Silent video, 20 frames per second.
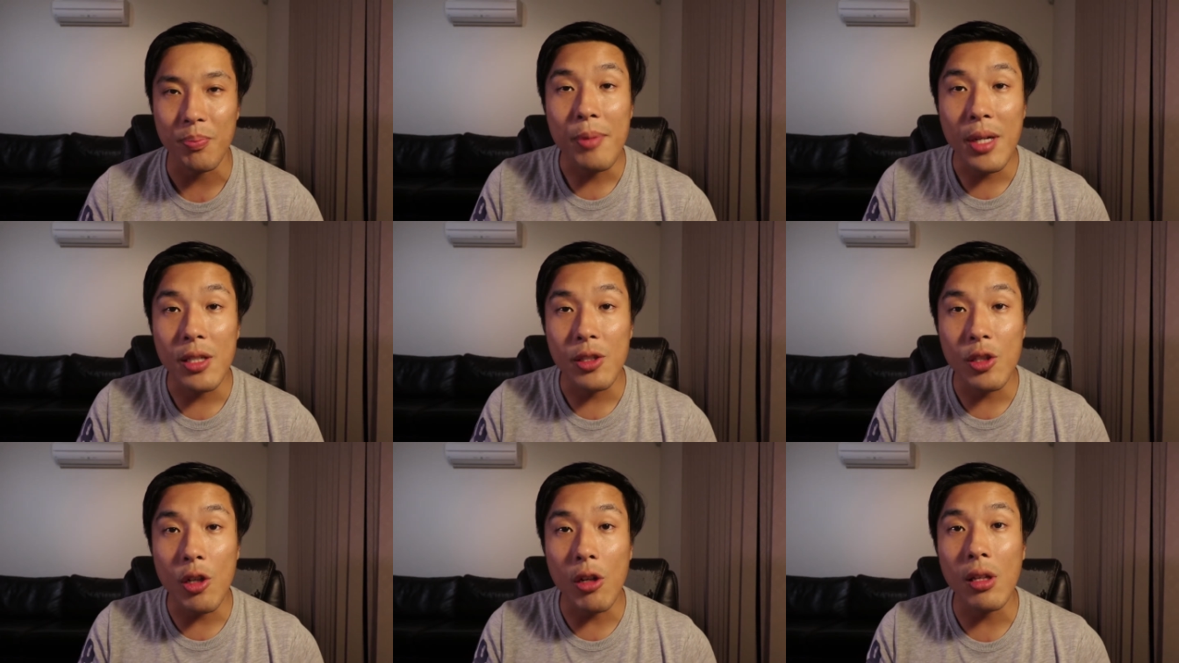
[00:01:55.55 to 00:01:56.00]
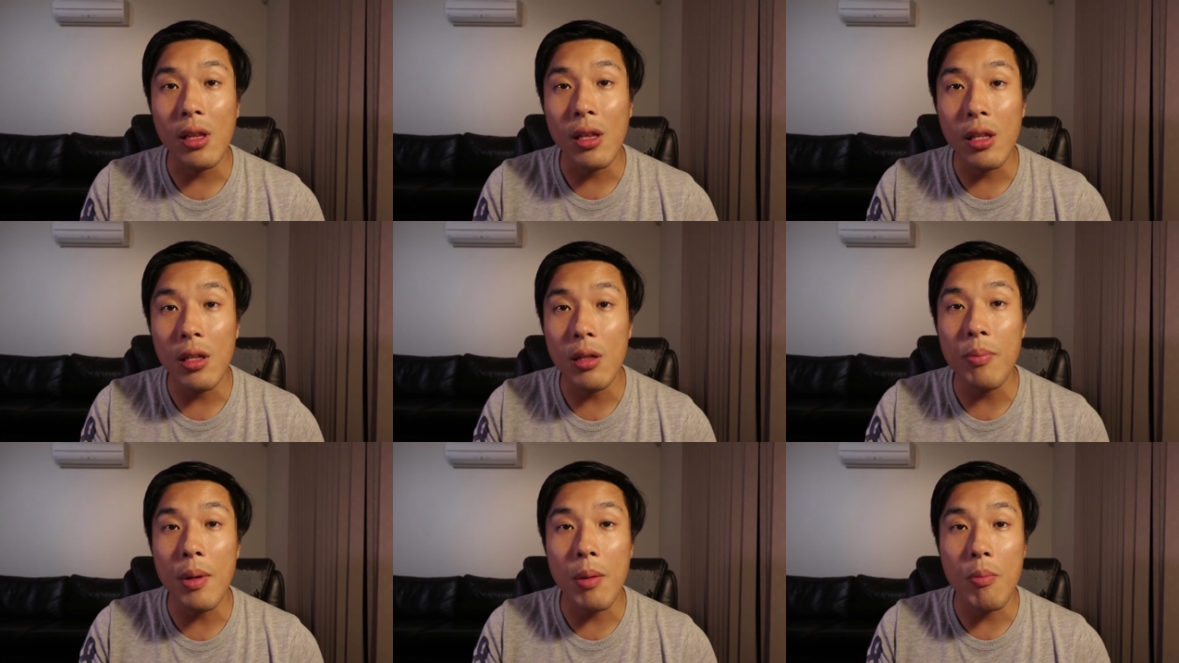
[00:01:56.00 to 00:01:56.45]
I'm gonna talk a
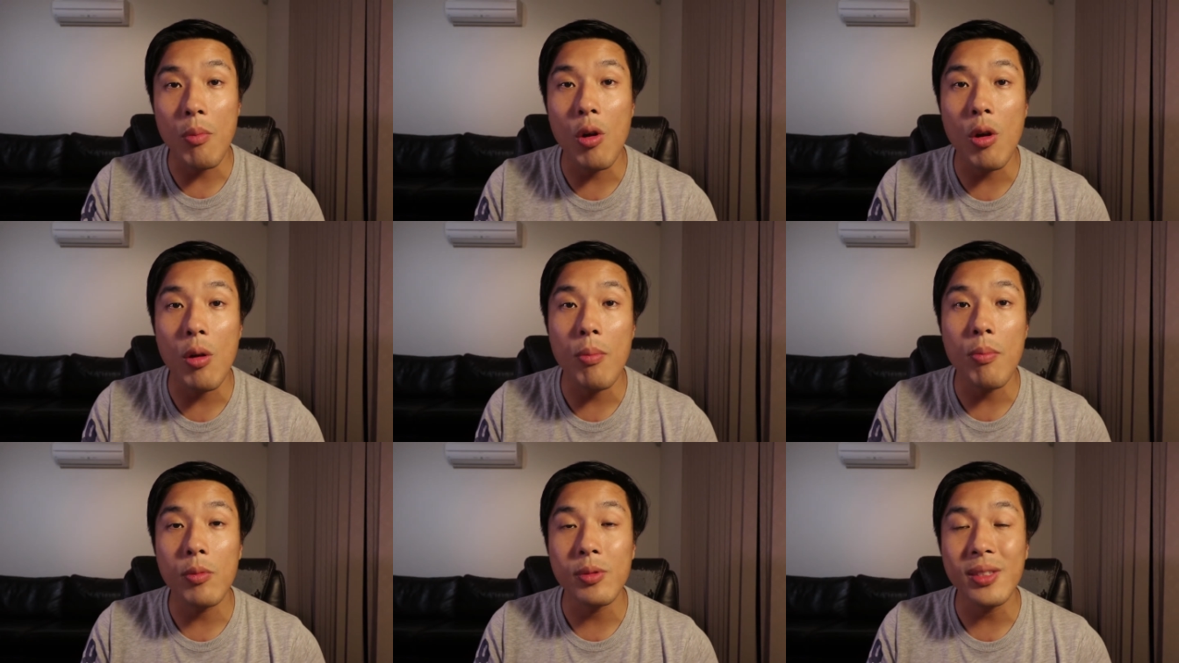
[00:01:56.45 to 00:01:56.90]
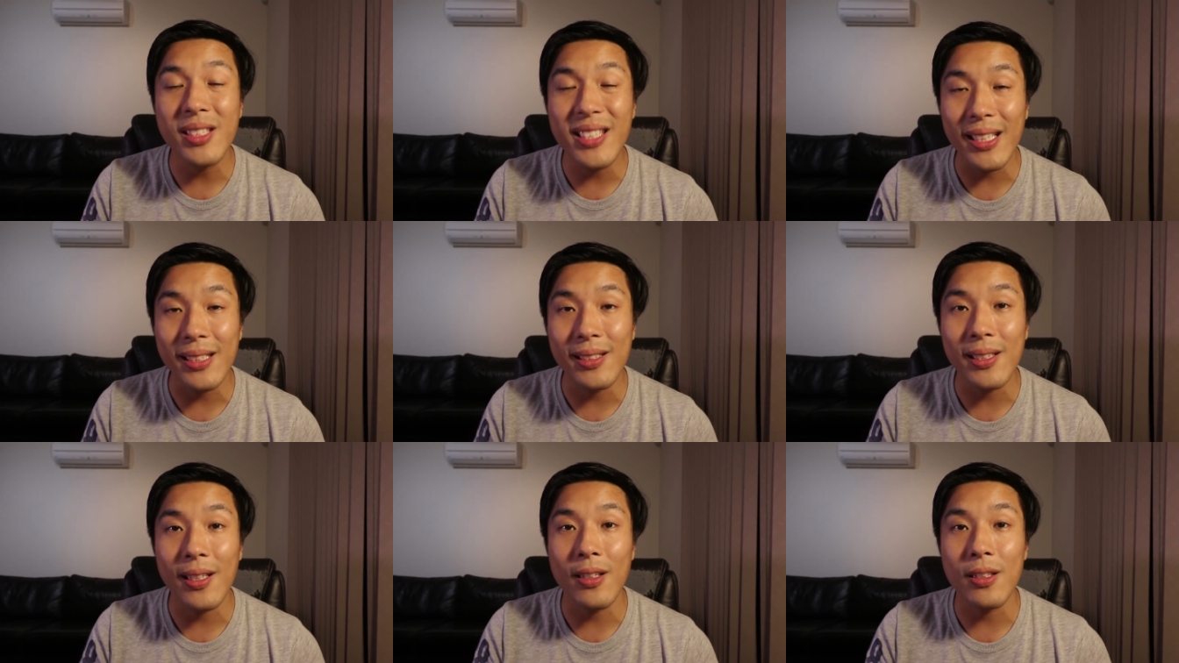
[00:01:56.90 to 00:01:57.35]
little bit more in
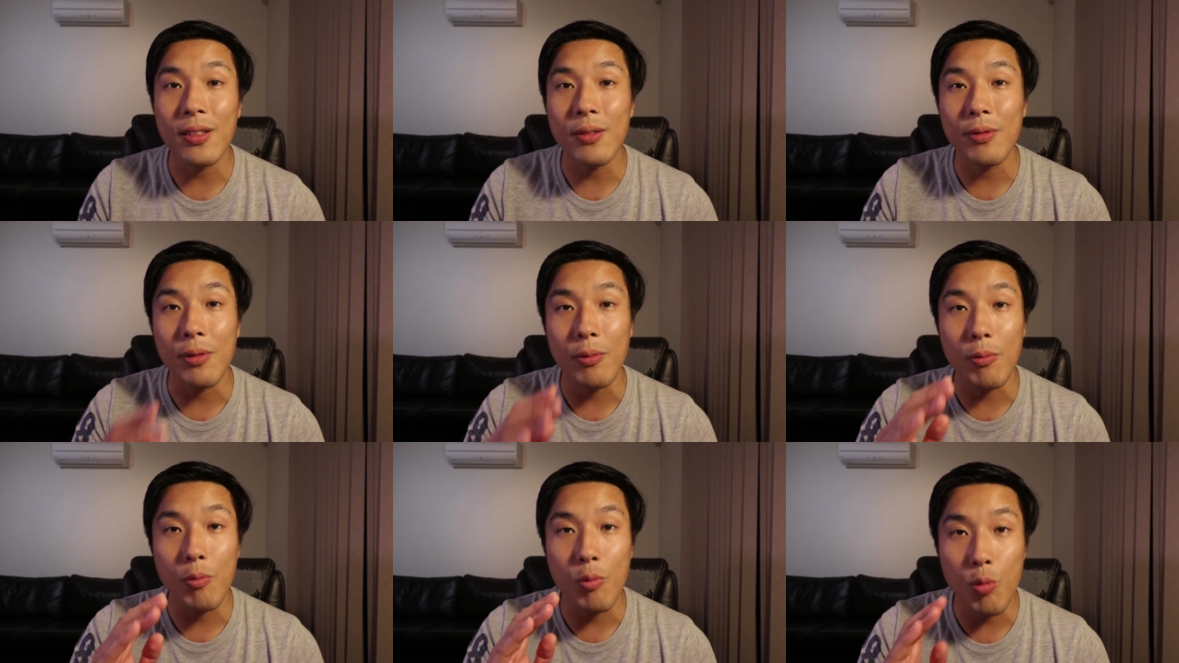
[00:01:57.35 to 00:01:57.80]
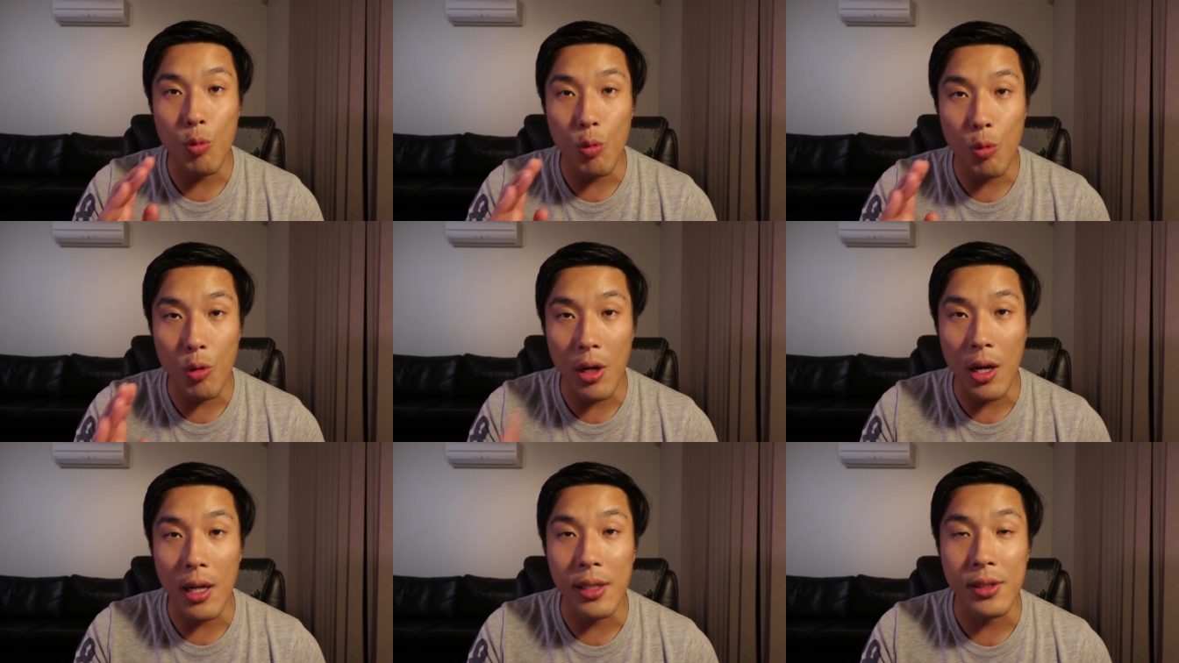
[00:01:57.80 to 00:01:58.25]
detail
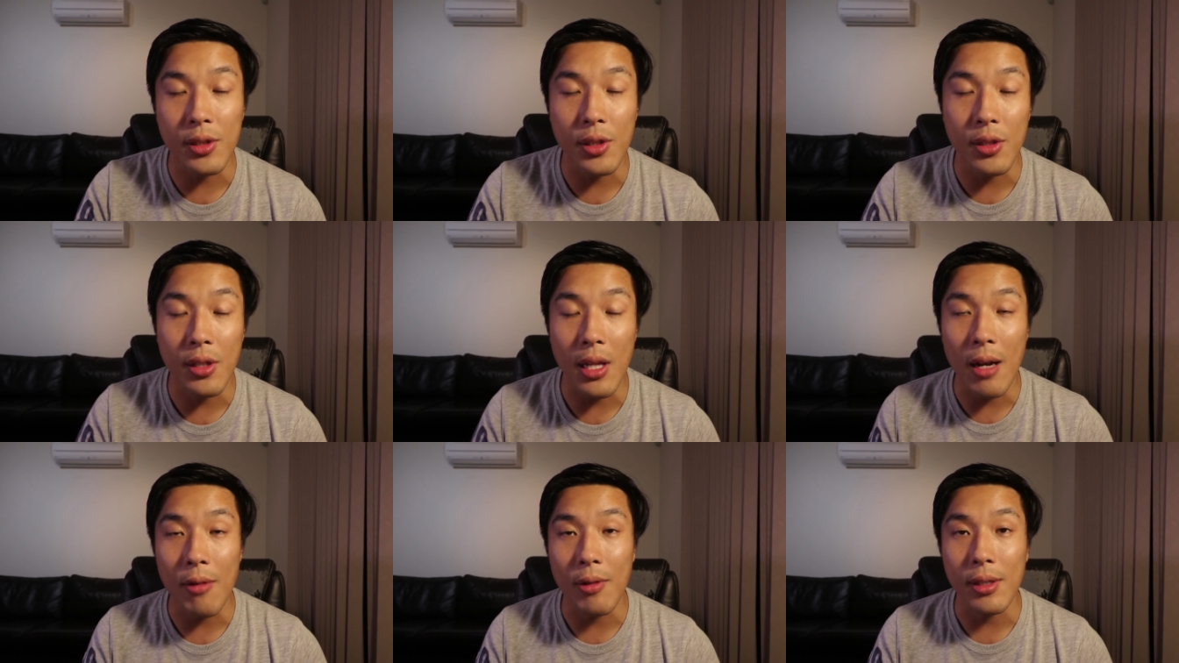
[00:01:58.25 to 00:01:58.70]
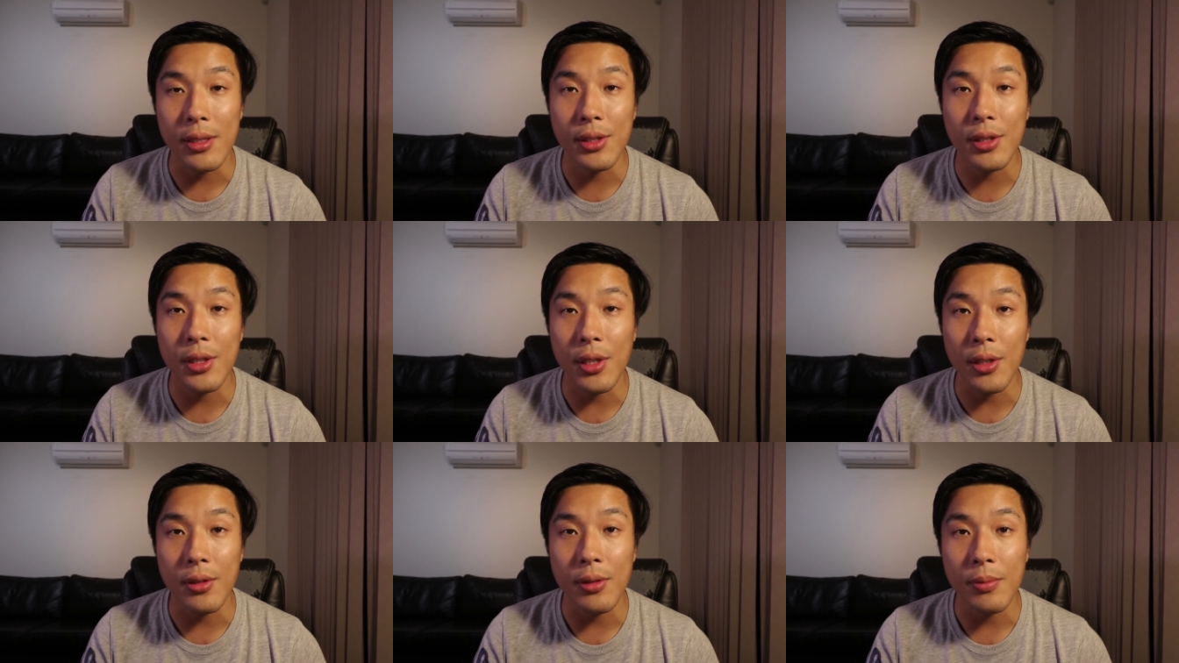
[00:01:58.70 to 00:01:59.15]
regards to that one,
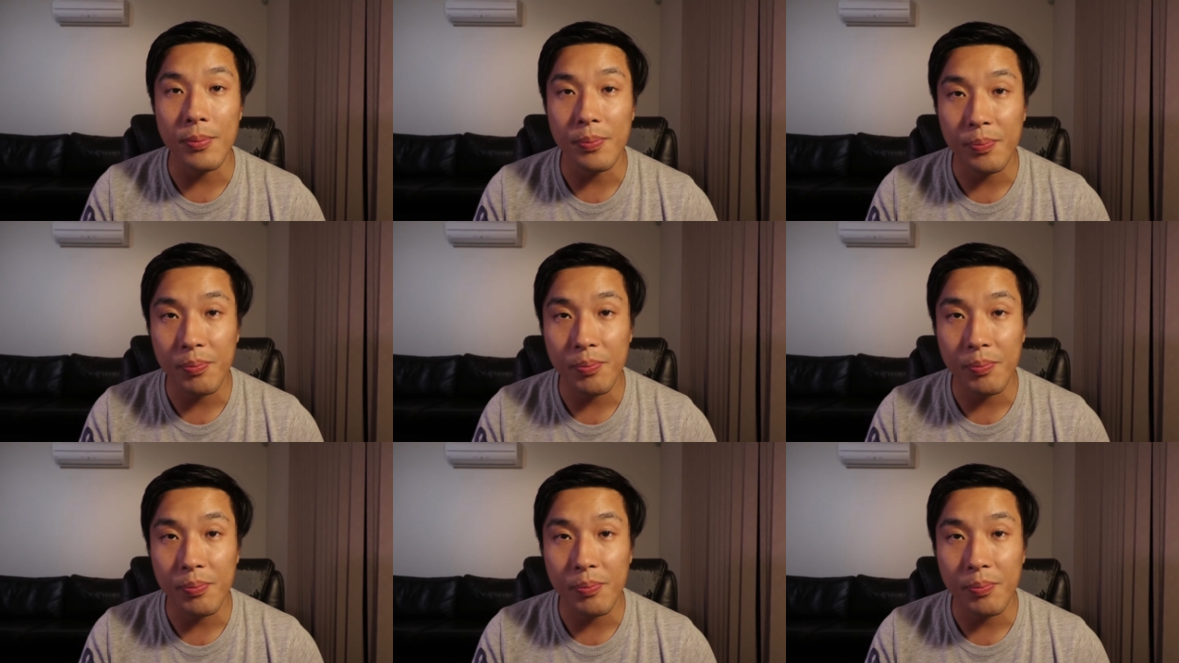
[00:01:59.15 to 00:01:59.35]
so